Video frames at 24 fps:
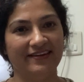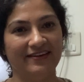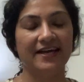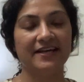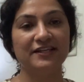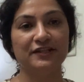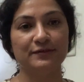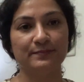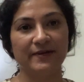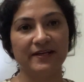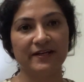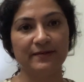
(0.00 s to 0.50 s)

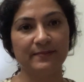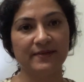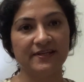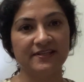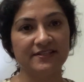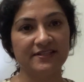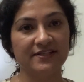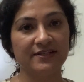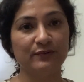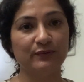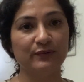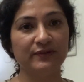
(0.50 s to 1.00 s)

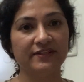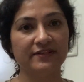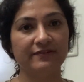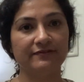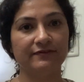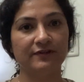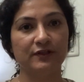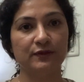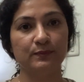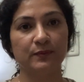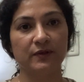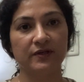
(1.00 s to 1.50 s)
Experimenting with
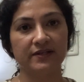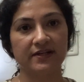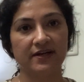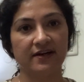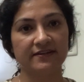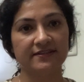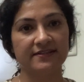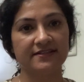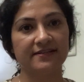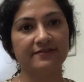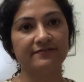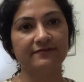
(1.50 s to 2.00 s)
different
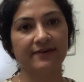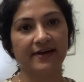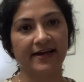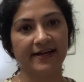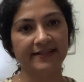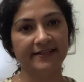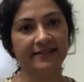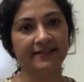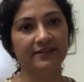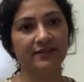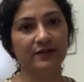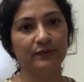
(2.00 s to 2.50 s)
products and
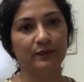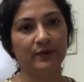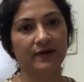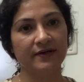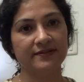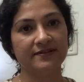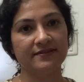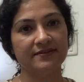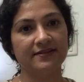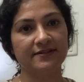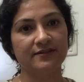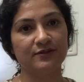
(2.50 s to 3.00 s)
finding the ones
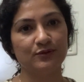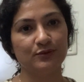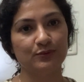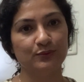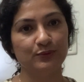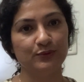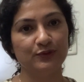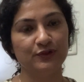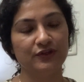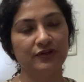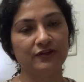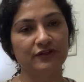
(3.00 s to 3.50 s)
that
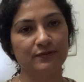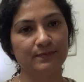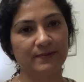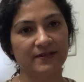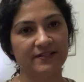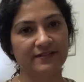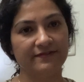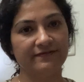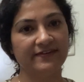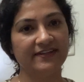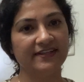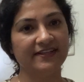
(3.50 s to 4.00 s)
suit your
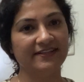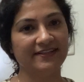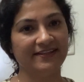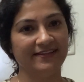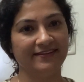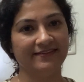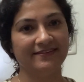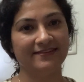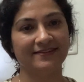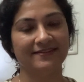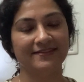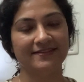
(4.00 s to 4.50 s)
specific
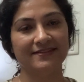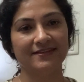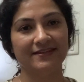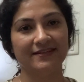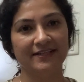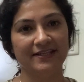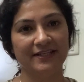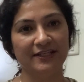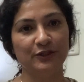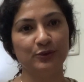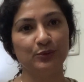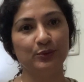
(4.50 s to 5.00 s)
needs is the
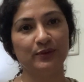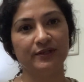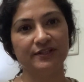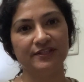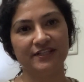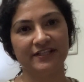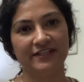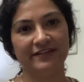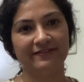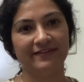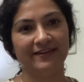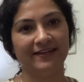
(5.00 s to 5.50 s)
key to
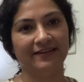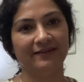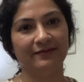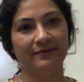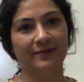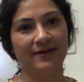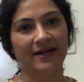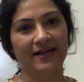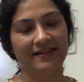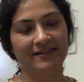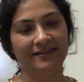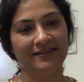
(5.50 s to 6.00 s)
achieving
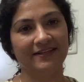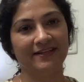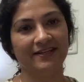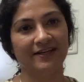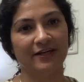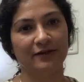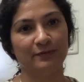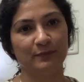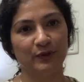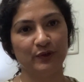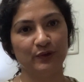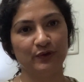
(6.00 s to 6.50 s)
healthy
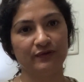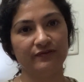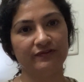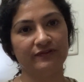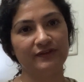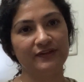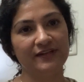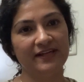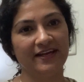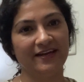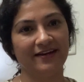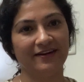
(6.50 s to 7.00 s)
and beautiful
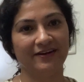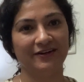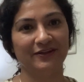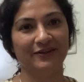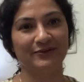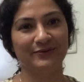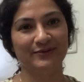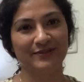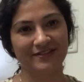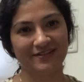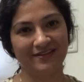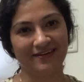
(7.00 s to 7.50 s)
hair you
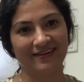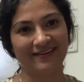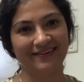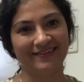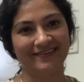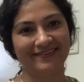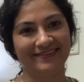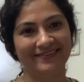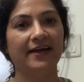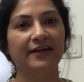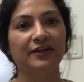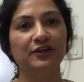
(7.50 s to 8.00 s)
desire.
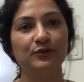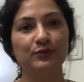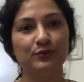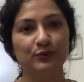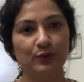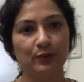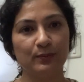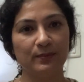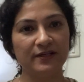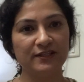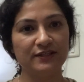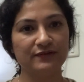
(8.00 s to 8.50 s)
Thank you so
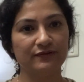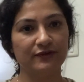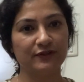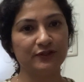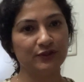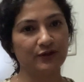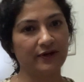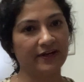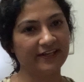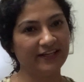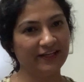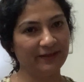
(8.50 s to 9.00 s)
much for
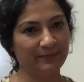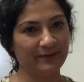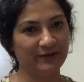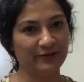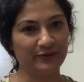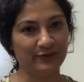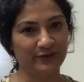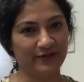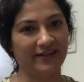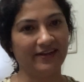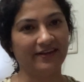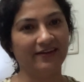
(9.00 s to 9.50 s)
joining me
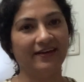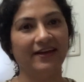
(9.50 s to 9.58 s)
today.